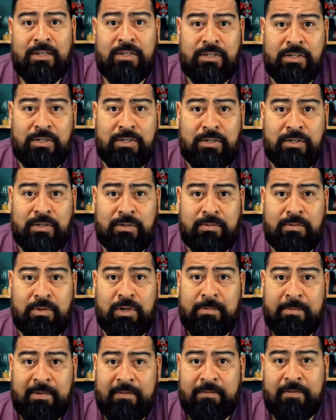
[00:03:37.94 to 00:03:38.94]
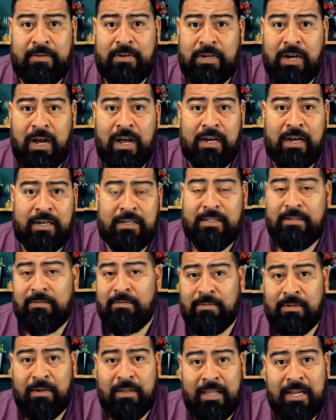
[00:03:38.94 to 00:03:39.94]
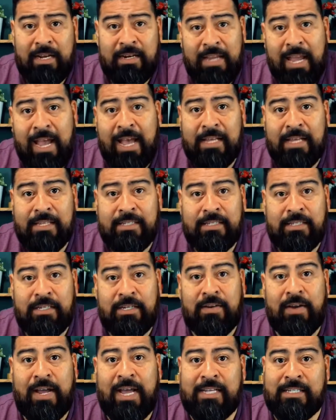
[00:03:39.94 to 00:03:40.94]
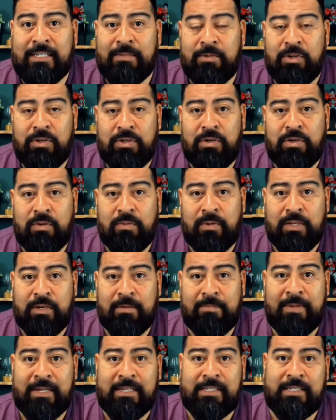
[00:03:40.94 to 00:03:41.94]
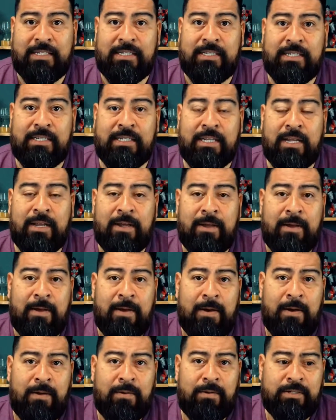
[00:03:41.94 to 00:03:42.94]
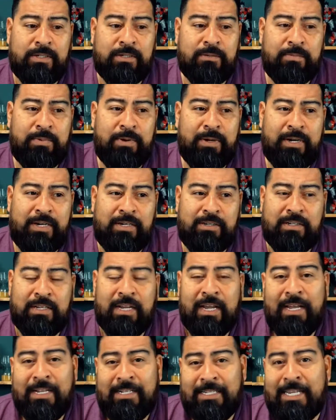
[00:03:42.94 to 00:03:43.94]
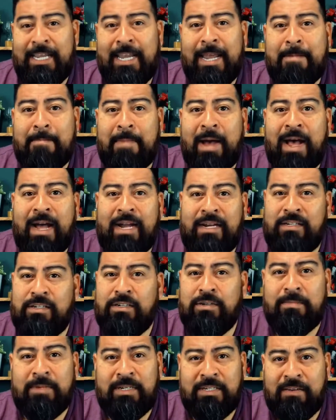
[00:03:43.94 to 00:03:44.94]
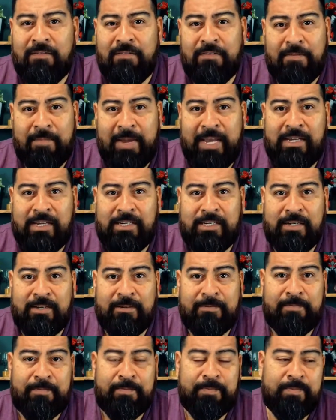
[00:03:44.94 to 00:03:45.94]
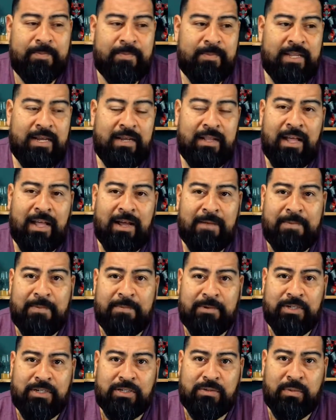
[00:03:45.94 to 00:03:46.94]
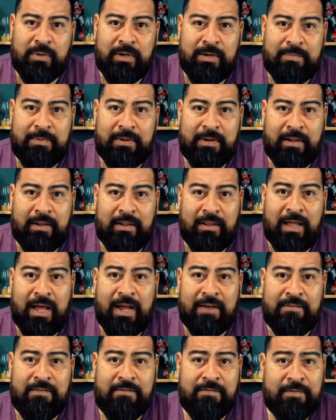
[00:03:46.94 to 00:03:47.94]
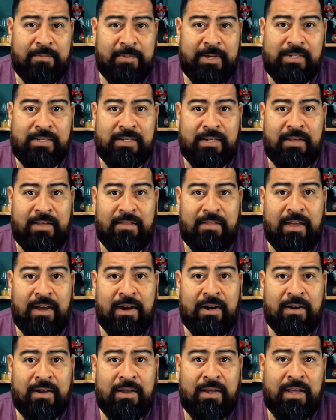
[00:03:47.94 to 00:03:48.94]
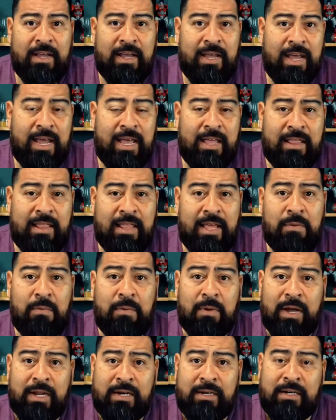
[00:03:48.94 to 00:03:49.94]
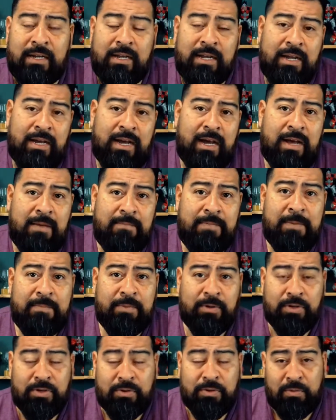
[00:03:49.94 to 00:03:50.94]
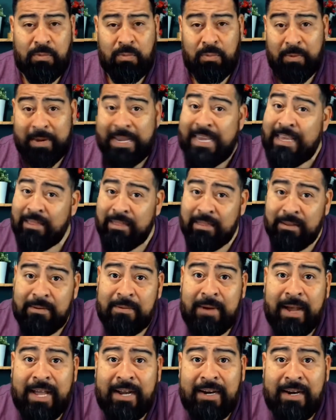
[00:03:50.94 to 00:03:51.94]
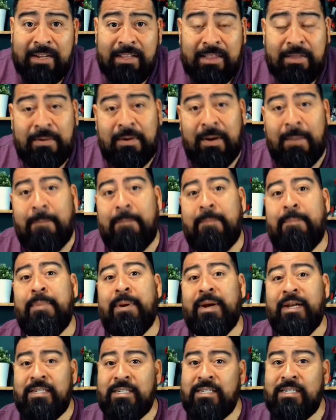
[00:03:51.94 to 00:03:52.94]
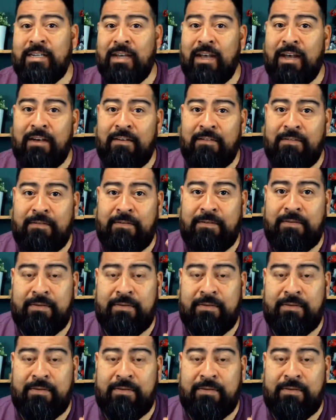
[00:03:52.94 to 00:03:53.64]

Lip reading: do grooming for dogs, well then yes, it has something to do with your business. Also, putting TMI, too much information. A lot of people just want to put a lot of information in there, and they want people to read through it, through a bunch of